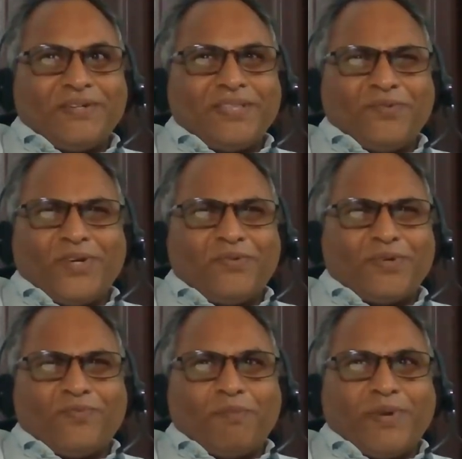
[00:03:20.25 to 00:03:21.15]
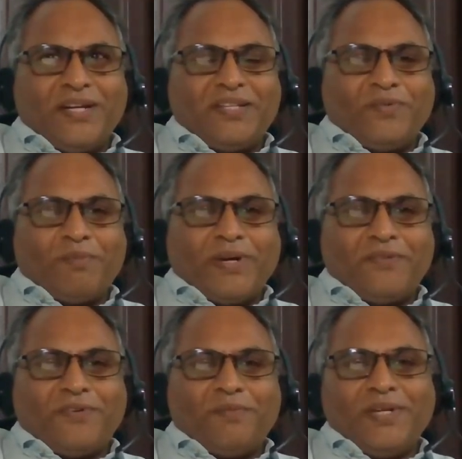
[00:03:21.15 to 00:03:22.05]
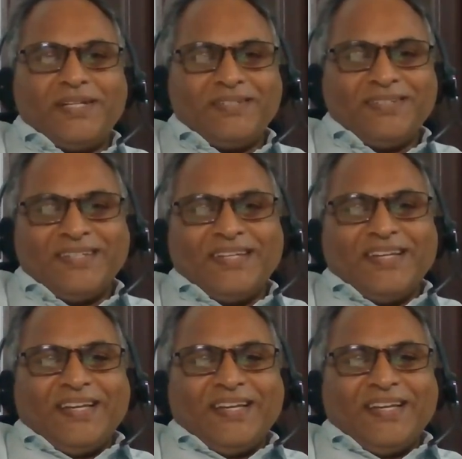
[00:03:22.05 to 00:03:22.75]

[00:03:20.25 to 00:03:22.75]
so I think we are what 1.3, 1.4 billion.